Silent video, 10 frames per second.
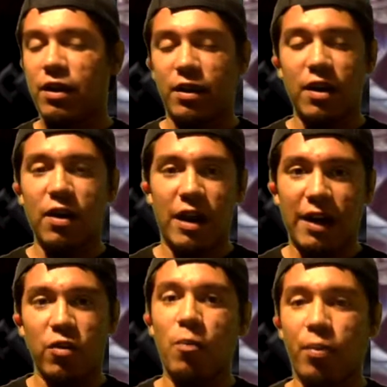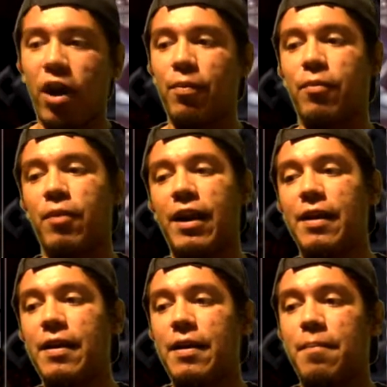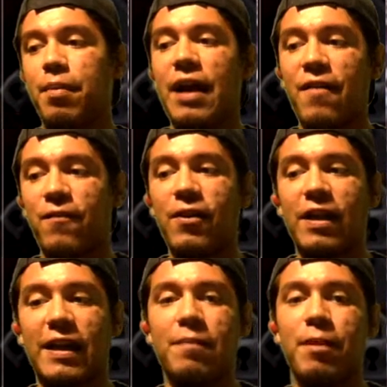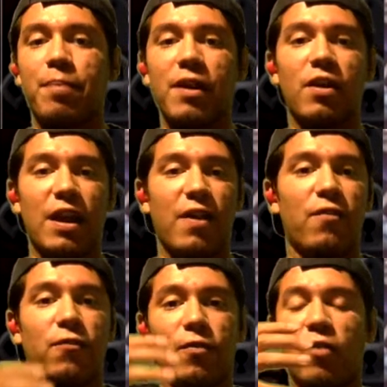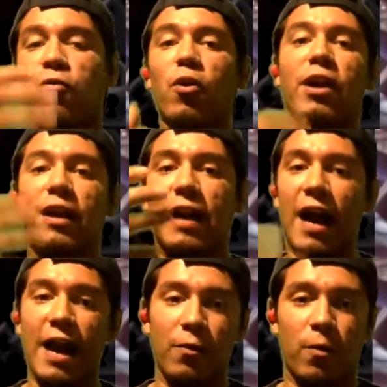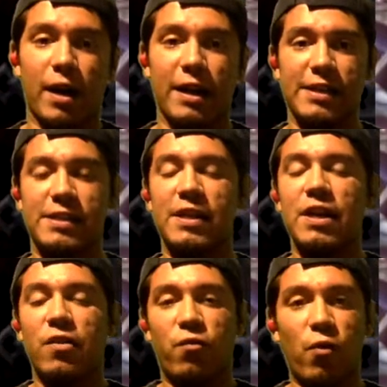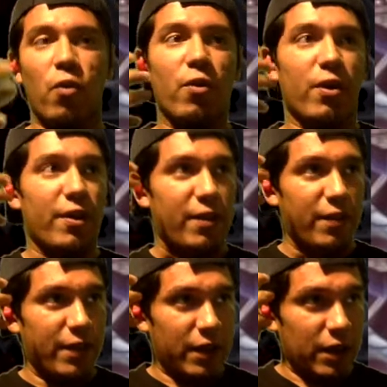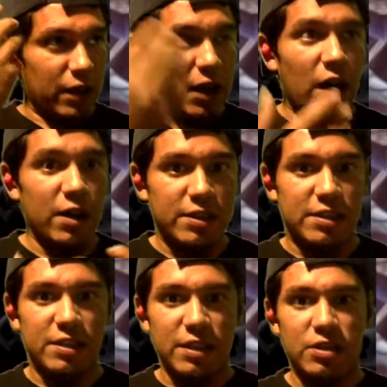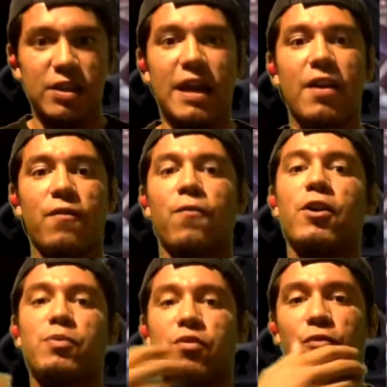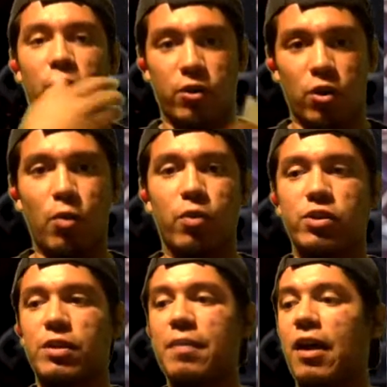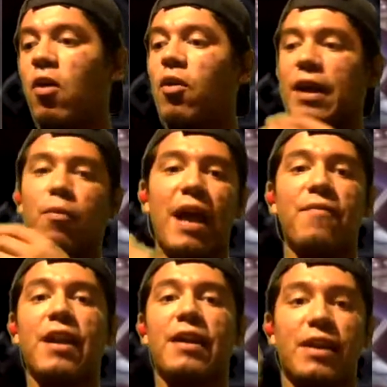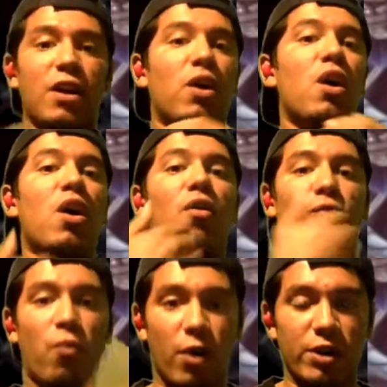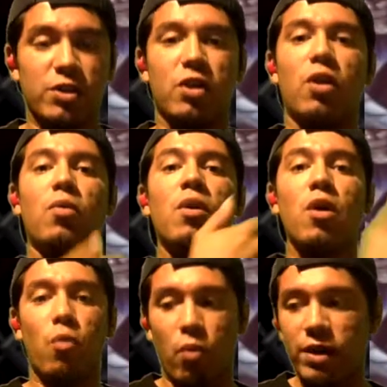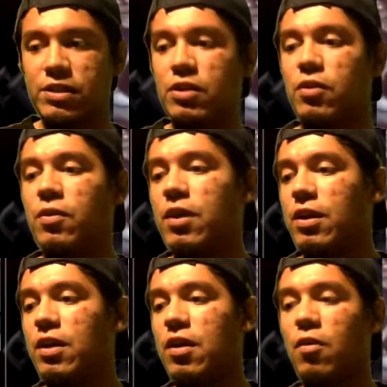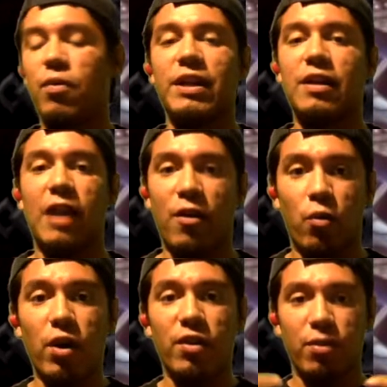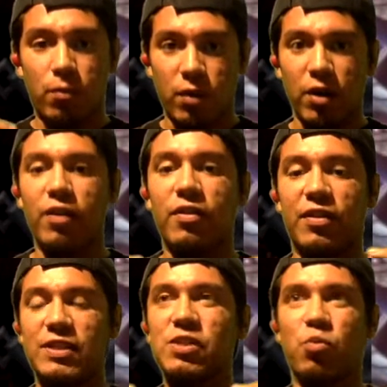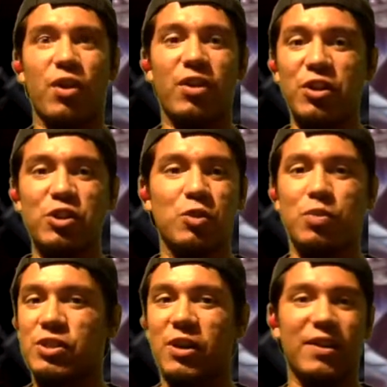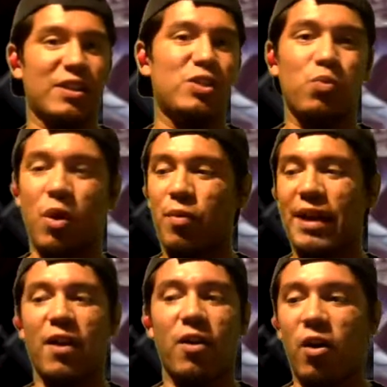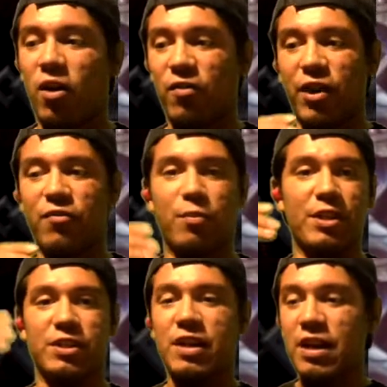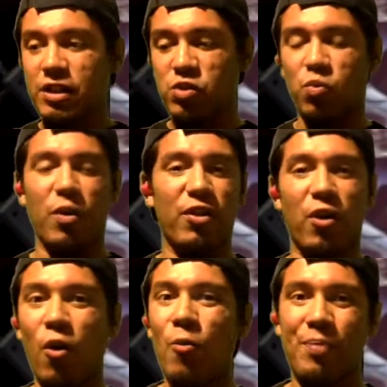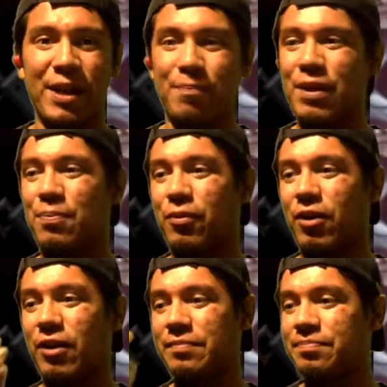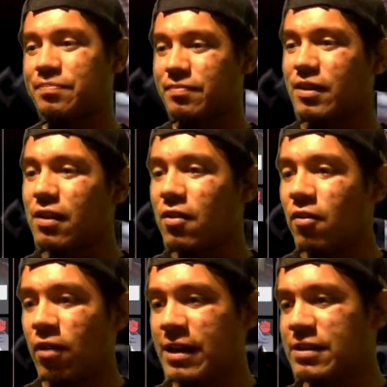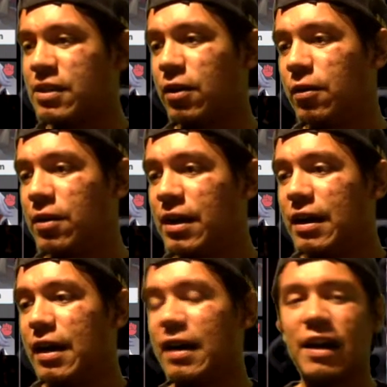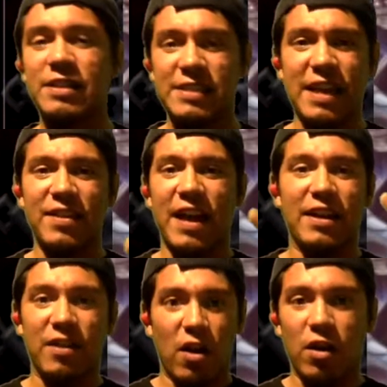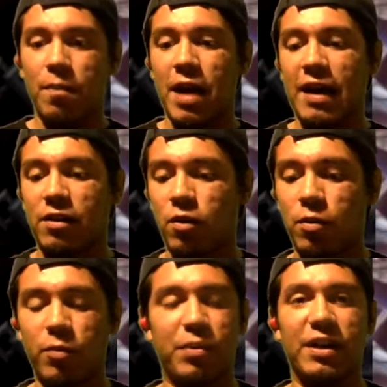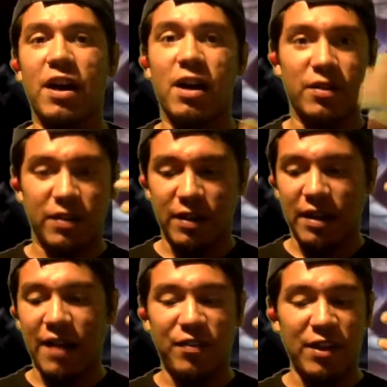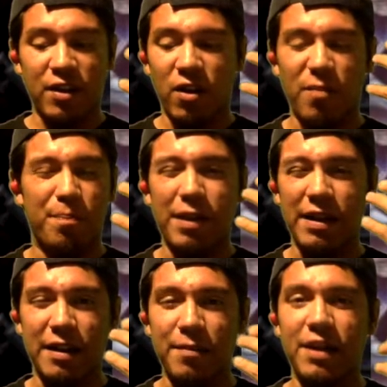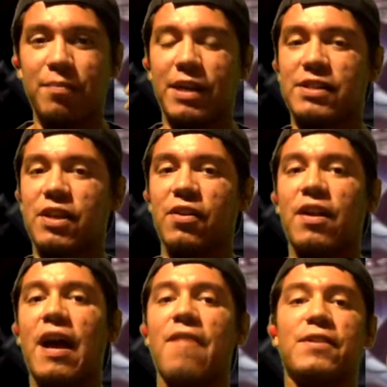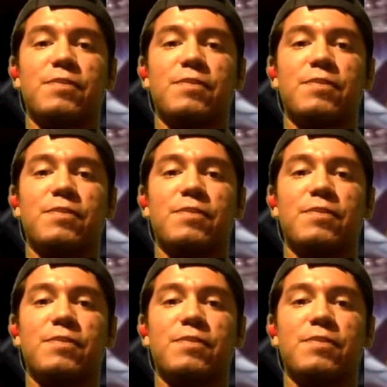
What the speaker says: No, like no problem, right? But I feel like it'd be better if, for a guide wise, for us to get it first before Global, so be like, okay, we have an idea of where to go, what to do. You know, like where this is where the YouTubers are. This is where we get all of our information. This is where the OP people are, right? So, not to say that y'all are bad, Global, but I think y'all are a bit limited because y'all do not have